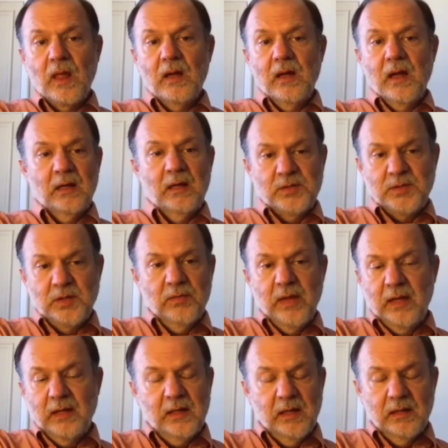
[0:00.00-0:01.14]
and so
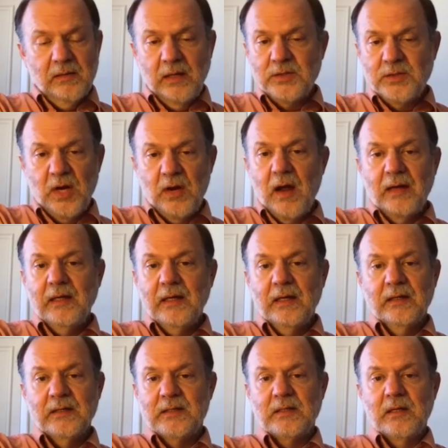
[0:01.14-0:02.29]
they share
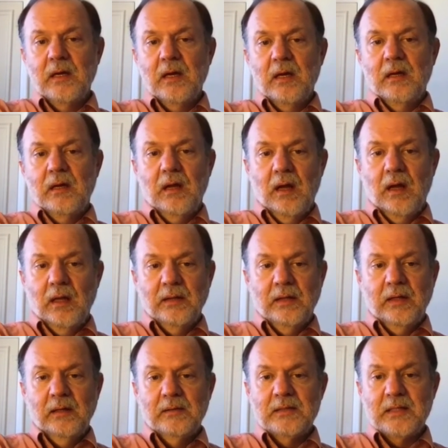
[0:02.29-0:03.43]
ideas on
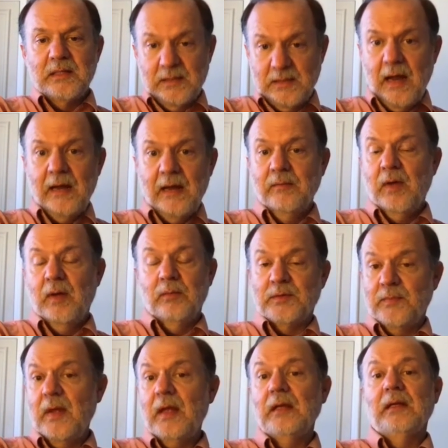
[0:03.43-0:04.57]
the society members'
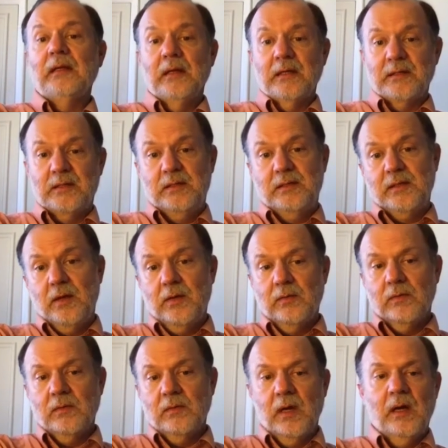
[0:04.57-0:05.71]
mailing list.
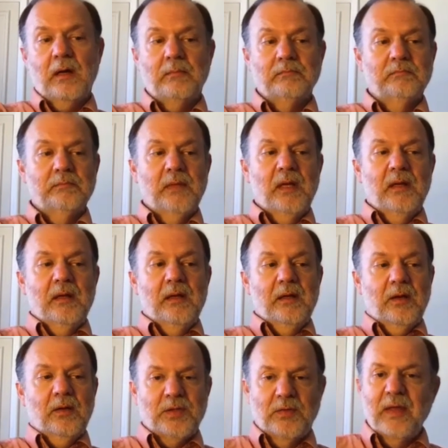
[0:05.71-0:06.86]
So
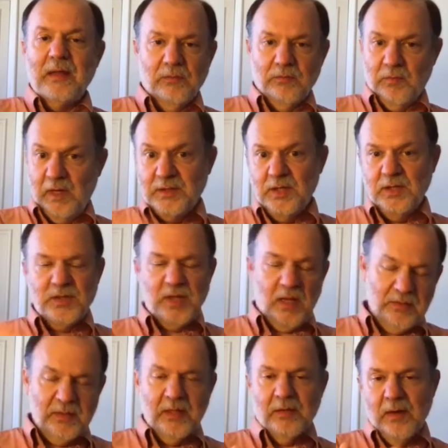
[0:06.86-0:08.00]
so they can reach each
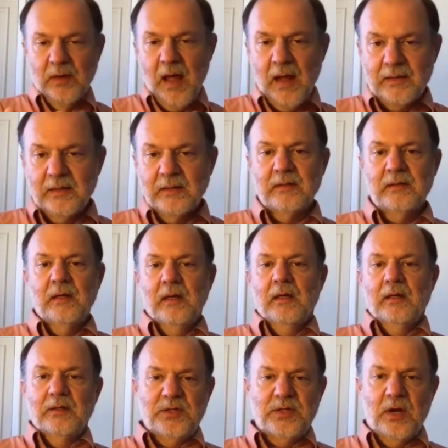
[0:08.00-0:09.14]
other and interact and
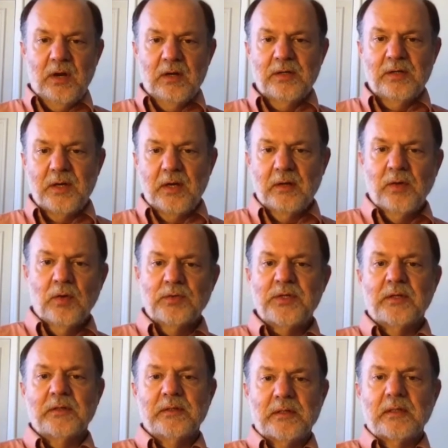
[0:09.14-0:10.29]
share
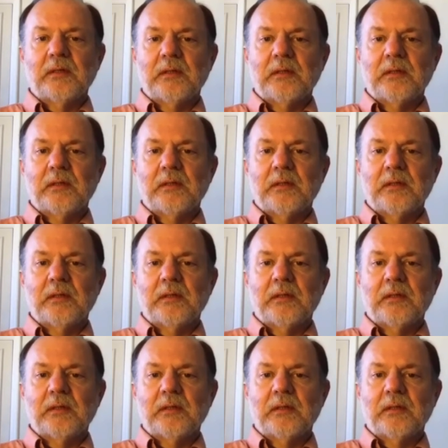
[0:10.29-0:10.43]
notions.